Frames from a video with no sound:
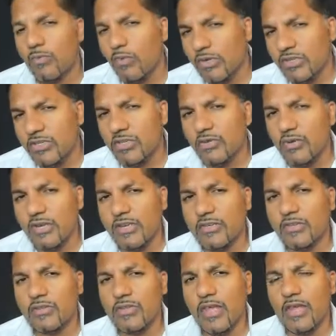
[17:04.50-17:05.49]
What do you want
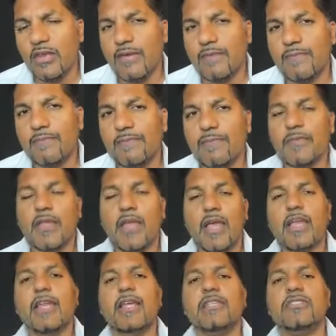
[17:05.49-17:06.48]
to do then?
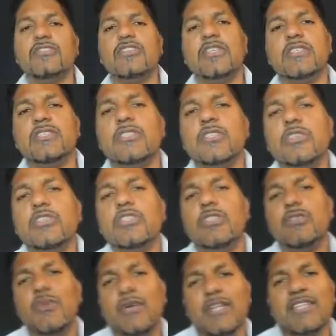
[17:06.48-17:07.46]
And you
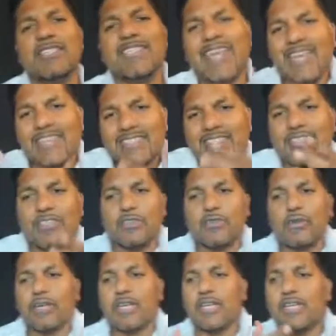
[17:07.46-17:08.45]
just want to test it.
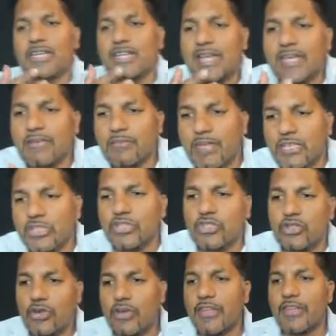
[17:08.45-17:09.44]
You want to make
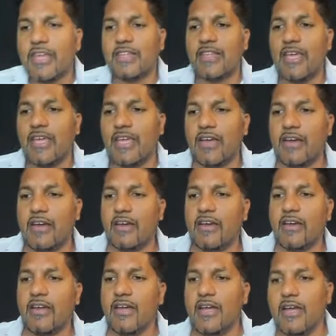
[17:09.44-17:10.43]
sure that they
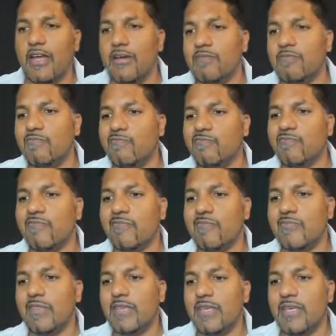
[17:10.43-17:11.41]
are
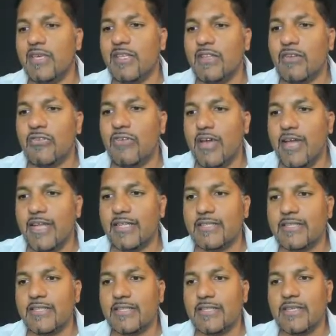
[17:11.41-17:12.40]
in the
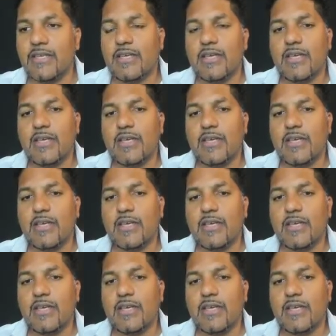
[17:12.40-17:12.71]
right.